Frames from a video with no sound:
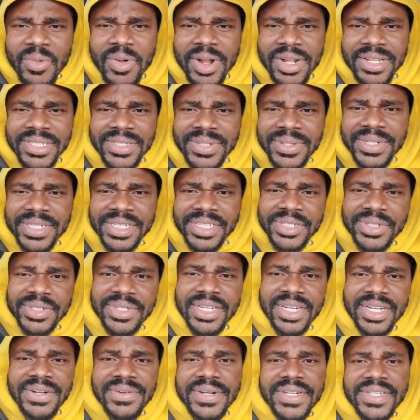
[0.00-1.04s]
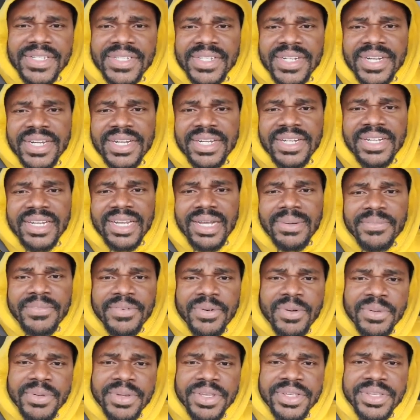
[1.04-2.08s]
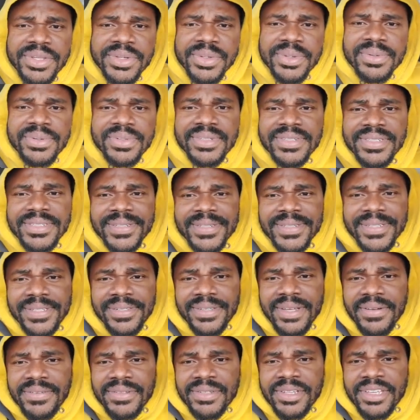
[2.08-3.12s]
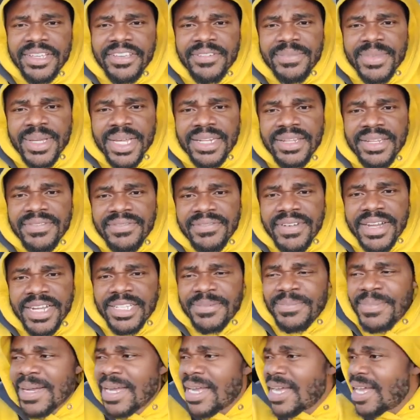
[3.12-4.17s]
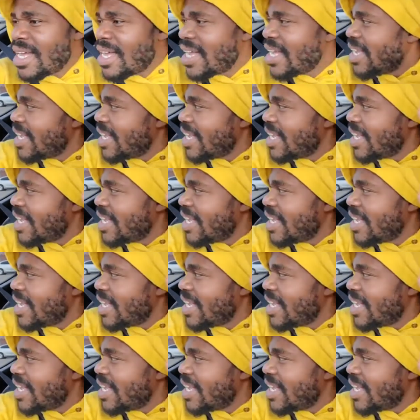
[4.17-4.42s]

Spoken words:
Kwakwan Tony Jr., Grace, sir, I'm following you.